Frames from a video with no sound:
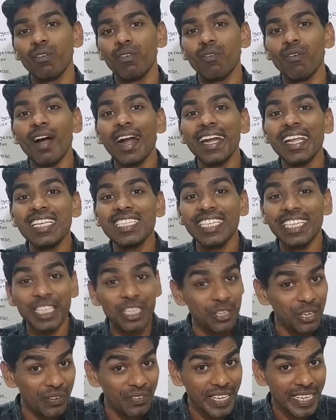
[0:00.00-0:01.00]
One is
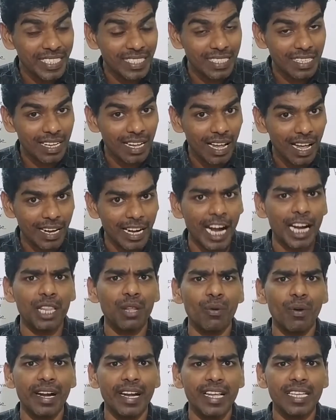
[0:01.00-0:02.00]
indoor unit and
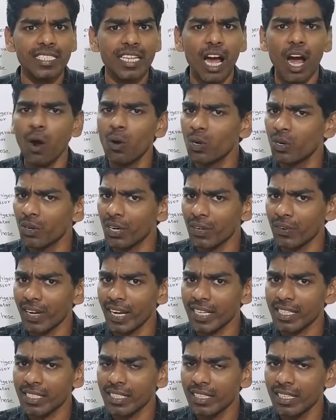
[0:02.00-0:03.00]
another one is outdoor
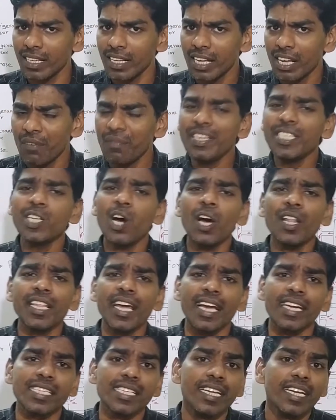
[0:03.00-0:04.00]
unit. We saw
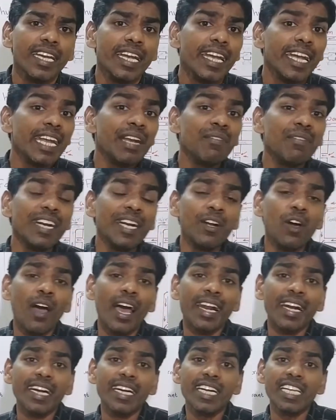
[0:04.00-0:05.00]
that in window
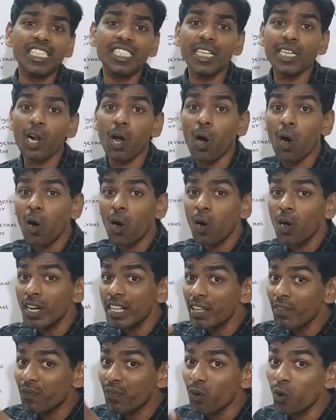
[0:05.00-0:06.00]
air conditioner, all
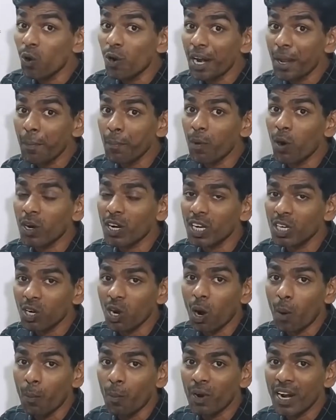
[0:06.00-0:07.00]
the four important
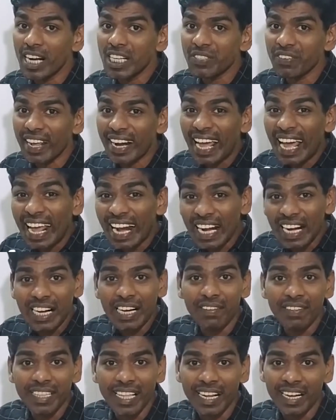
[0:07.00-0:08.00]
components were held
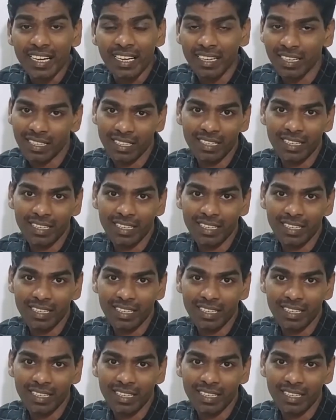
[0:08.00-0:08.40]
within.